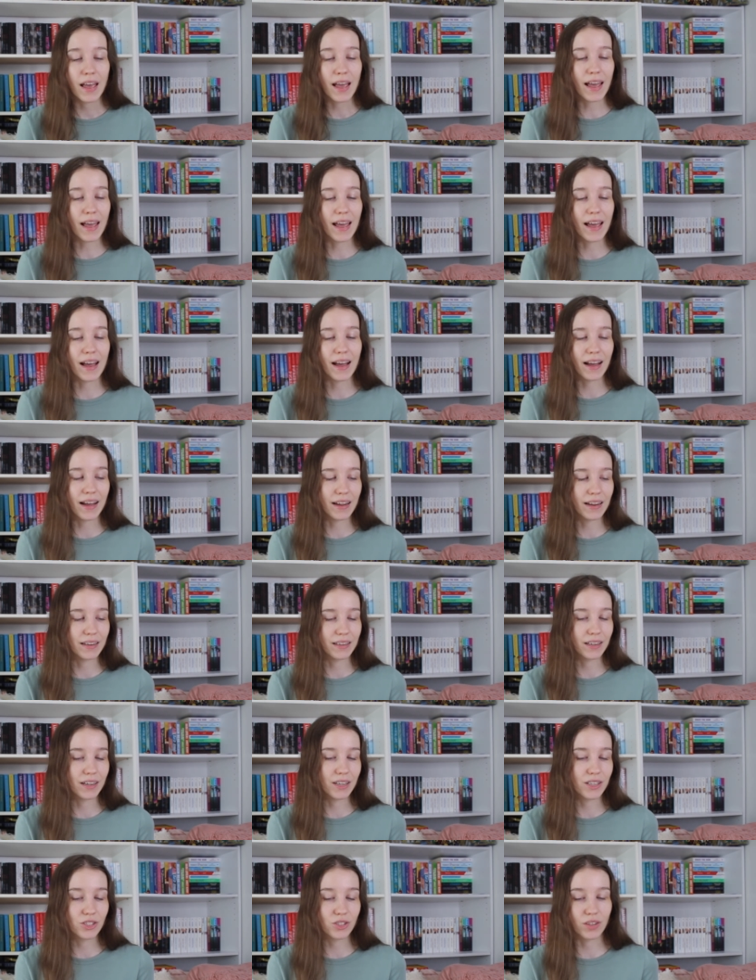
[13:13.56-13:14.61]
And
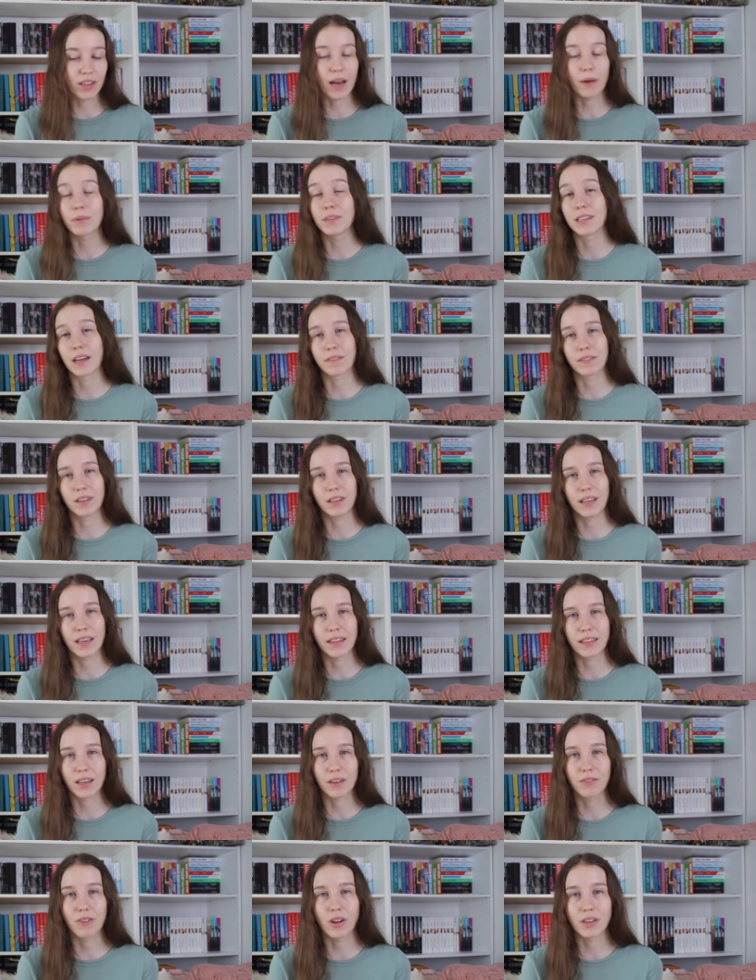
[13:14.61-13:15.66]
so that one definitely I
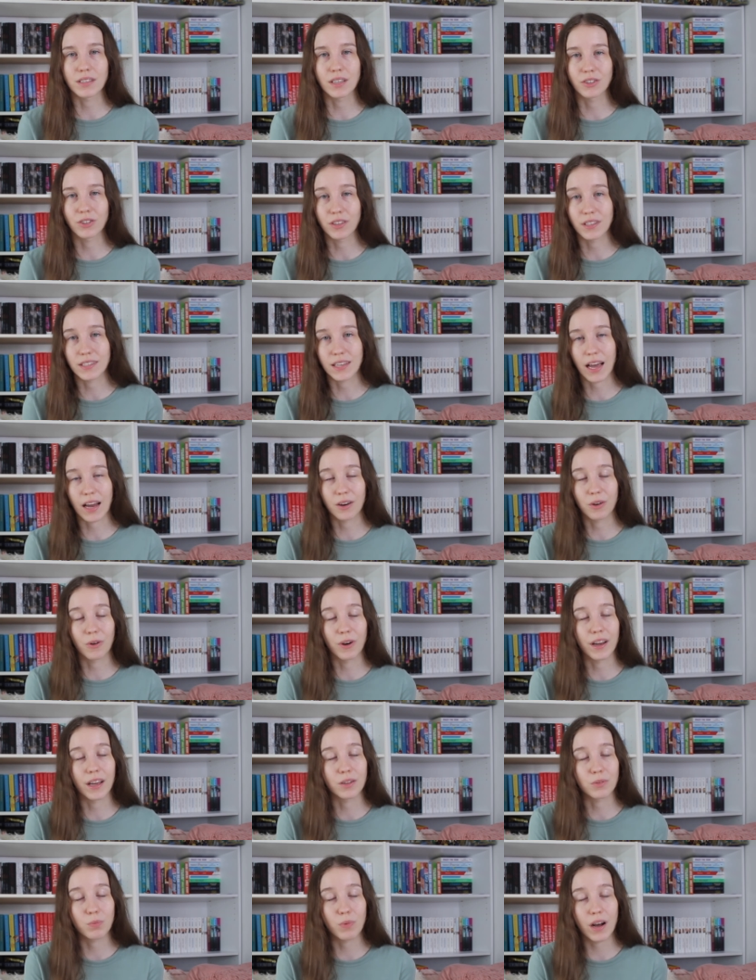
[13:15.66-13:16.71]
think falls under this category
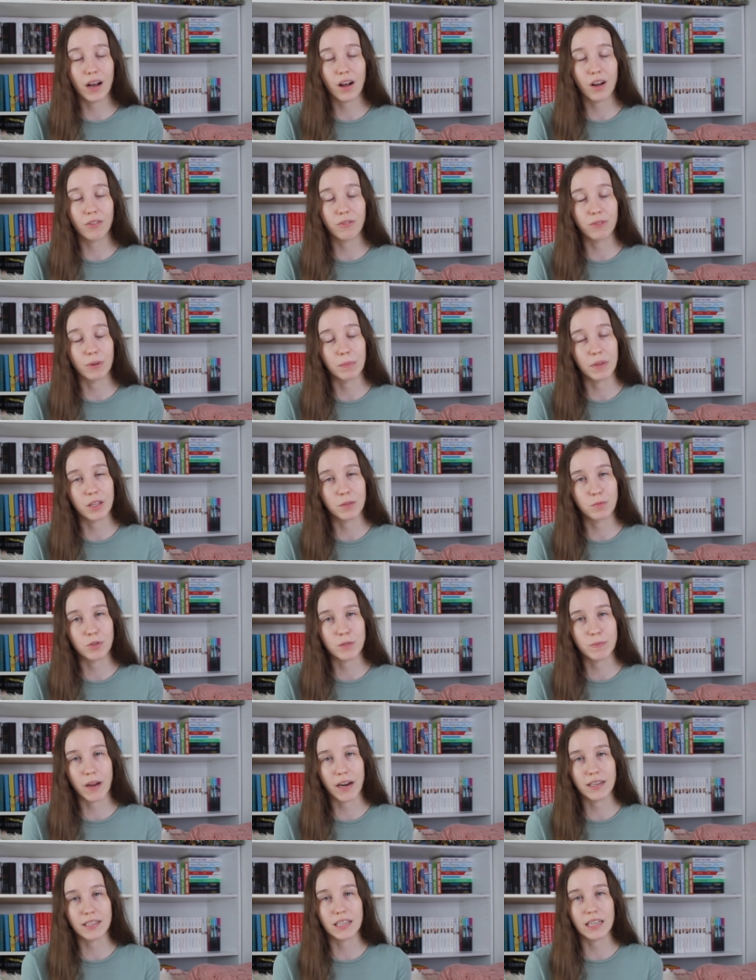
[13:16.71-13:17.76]
as well from his
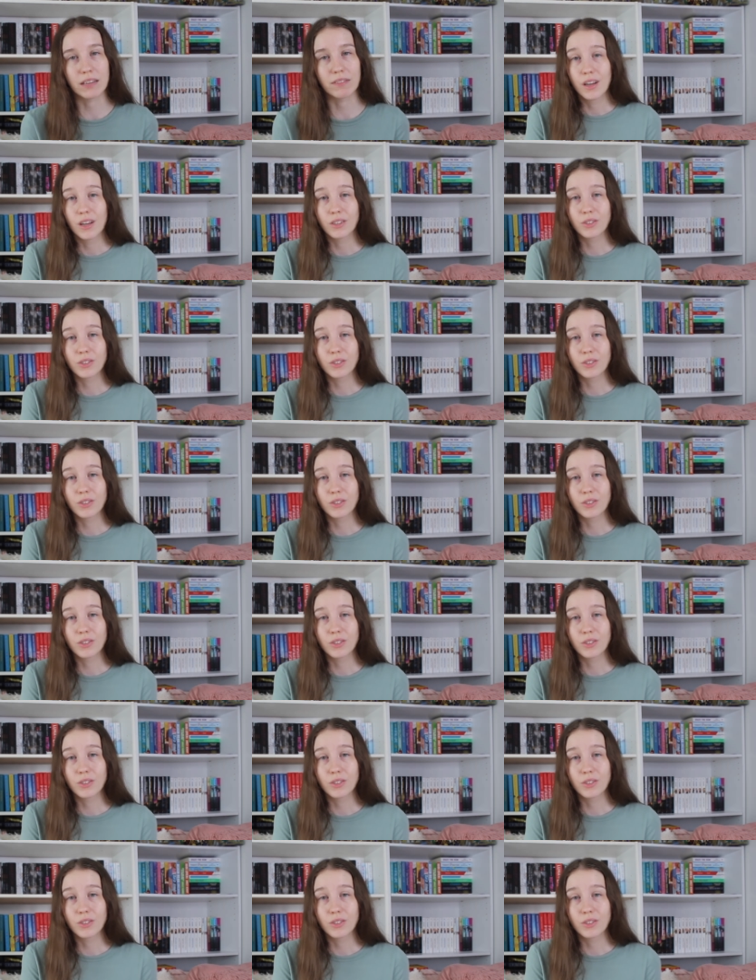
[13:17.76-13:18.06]
perspective.